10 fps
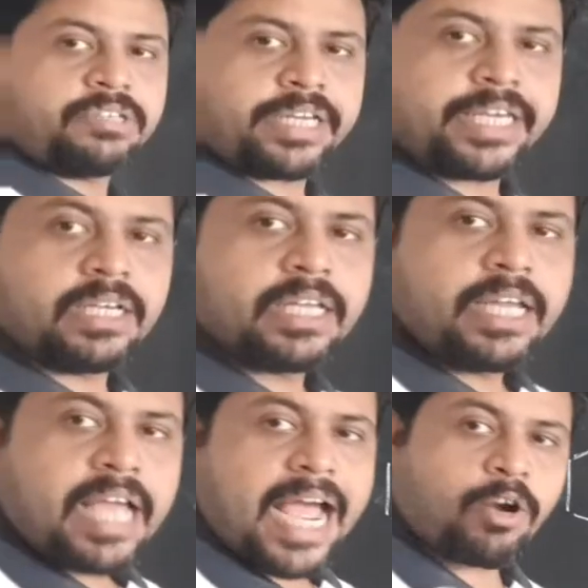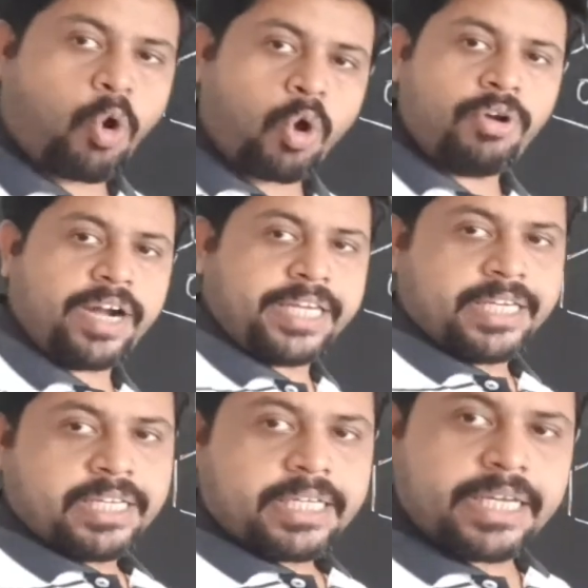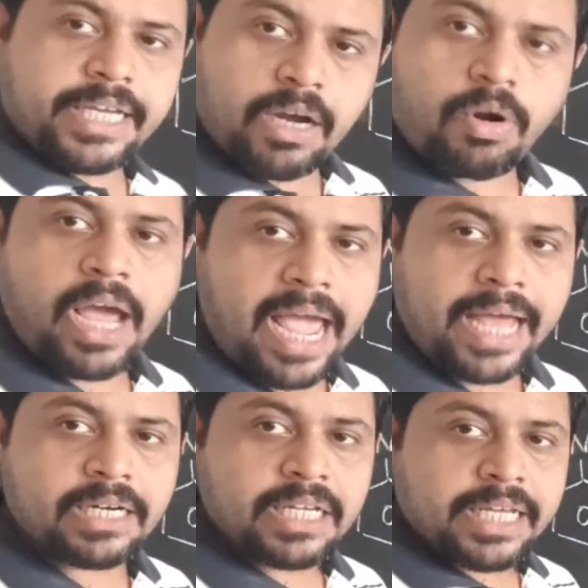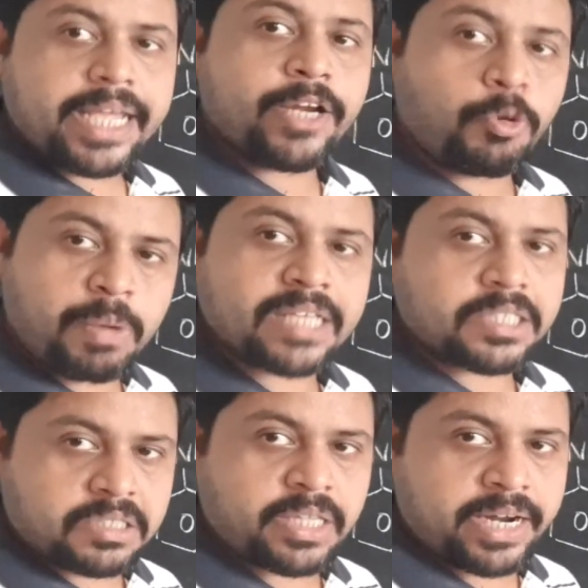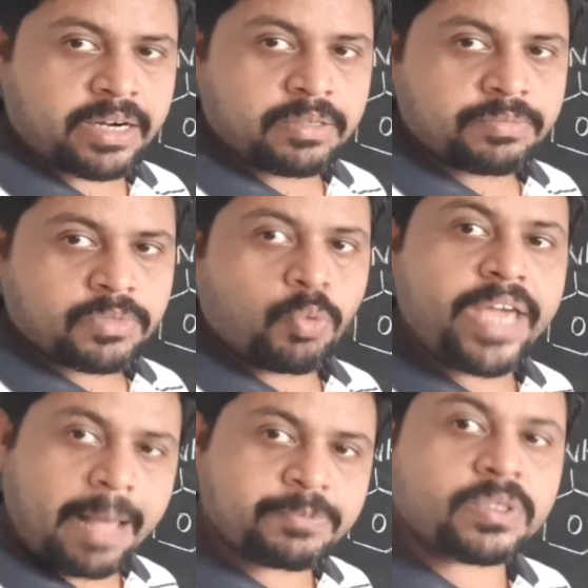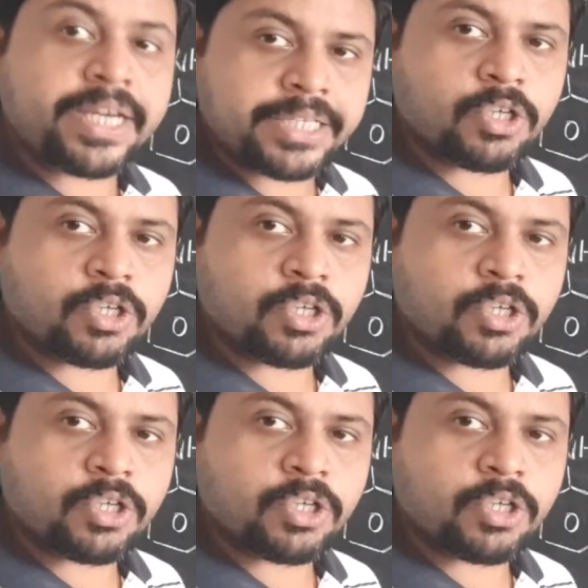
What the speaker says: ring, and already in our hand NO plus is there. We have seen it.